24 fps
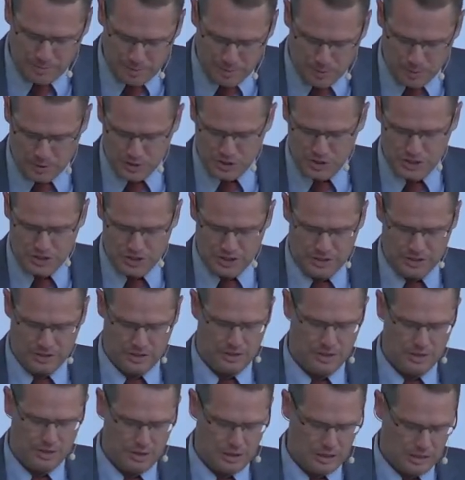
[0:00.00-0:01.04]
portion
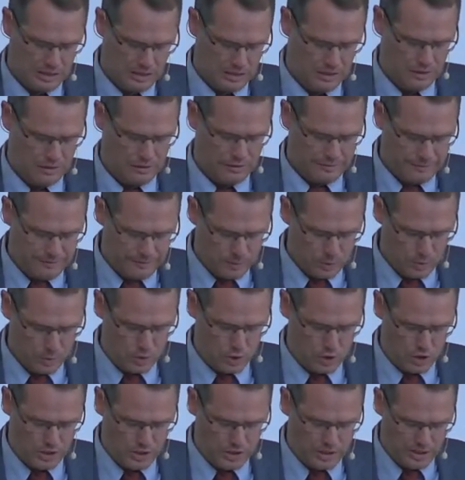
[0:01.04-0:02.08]

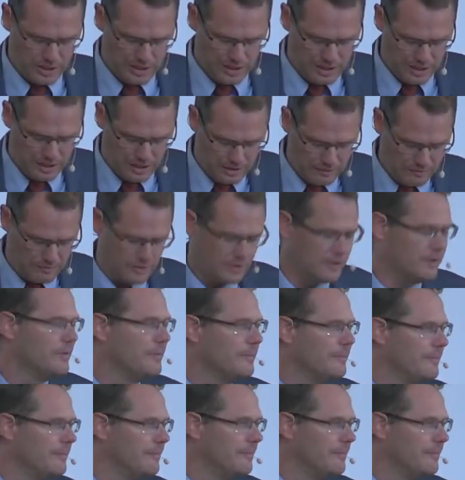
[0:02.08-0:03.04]
forever.